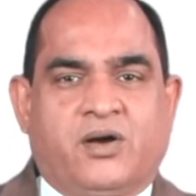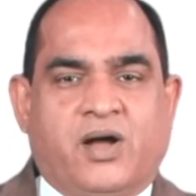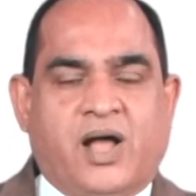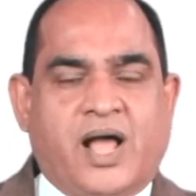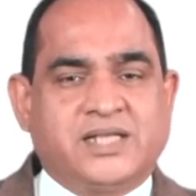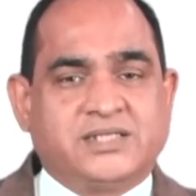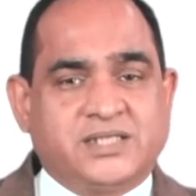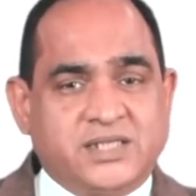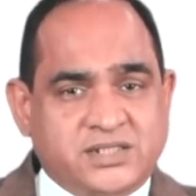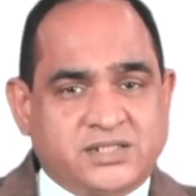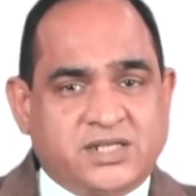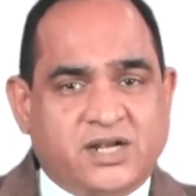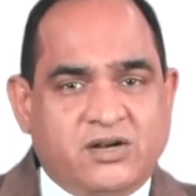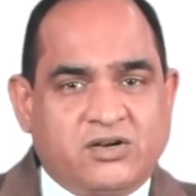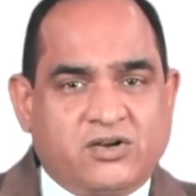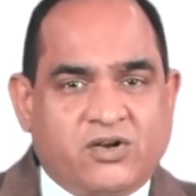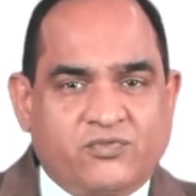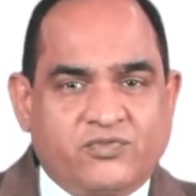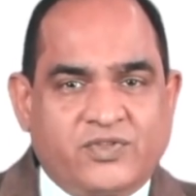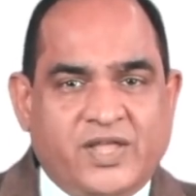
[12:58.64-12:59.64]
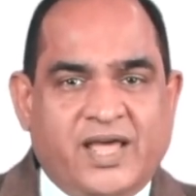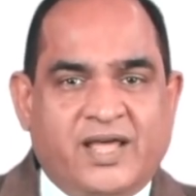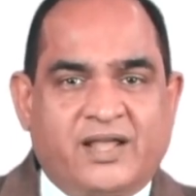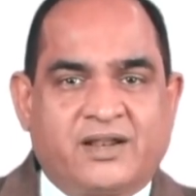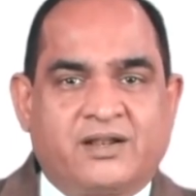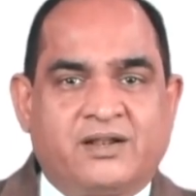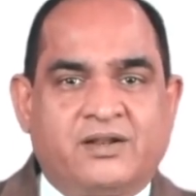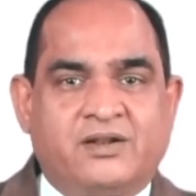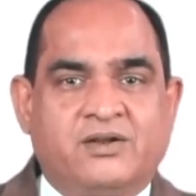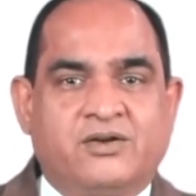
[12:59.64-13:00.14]
as a result of
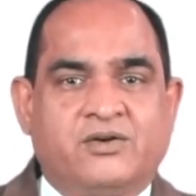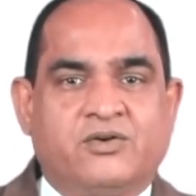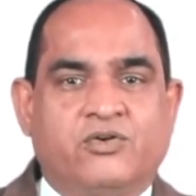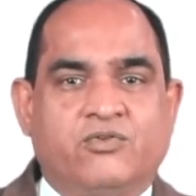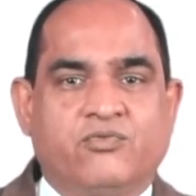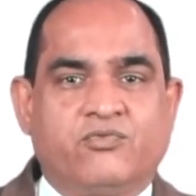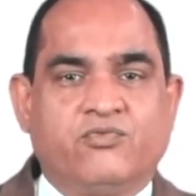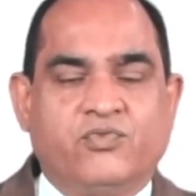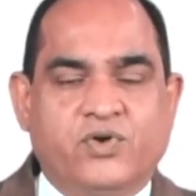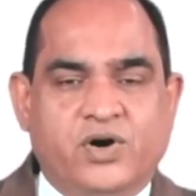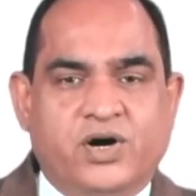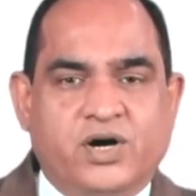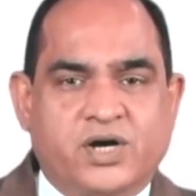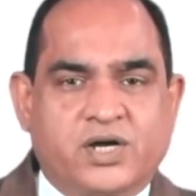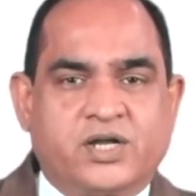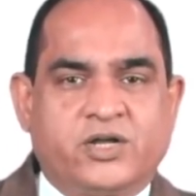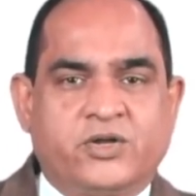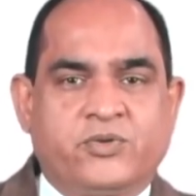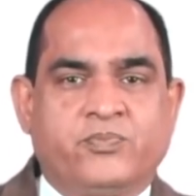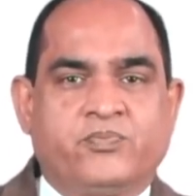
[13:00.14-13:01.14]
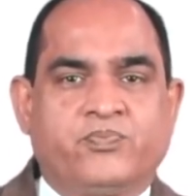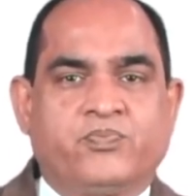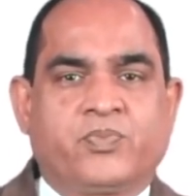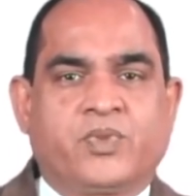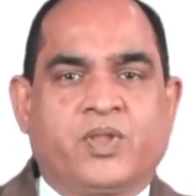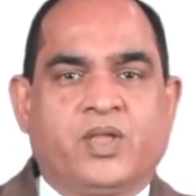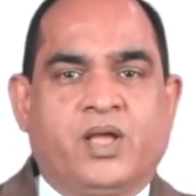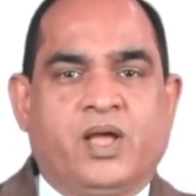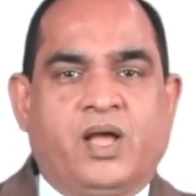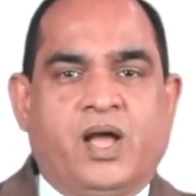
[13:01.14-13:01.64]
their work.
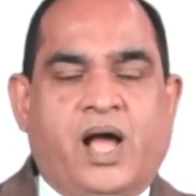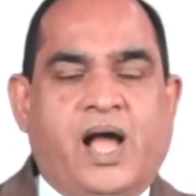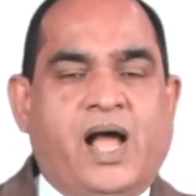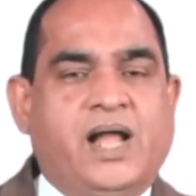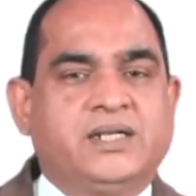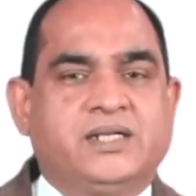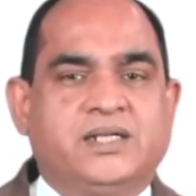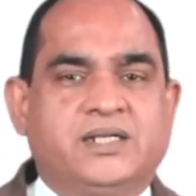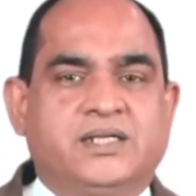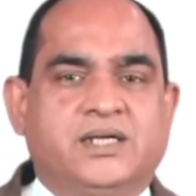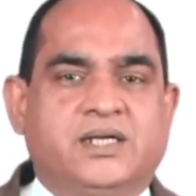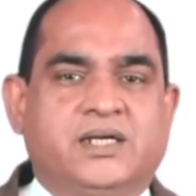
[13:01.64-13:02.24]
And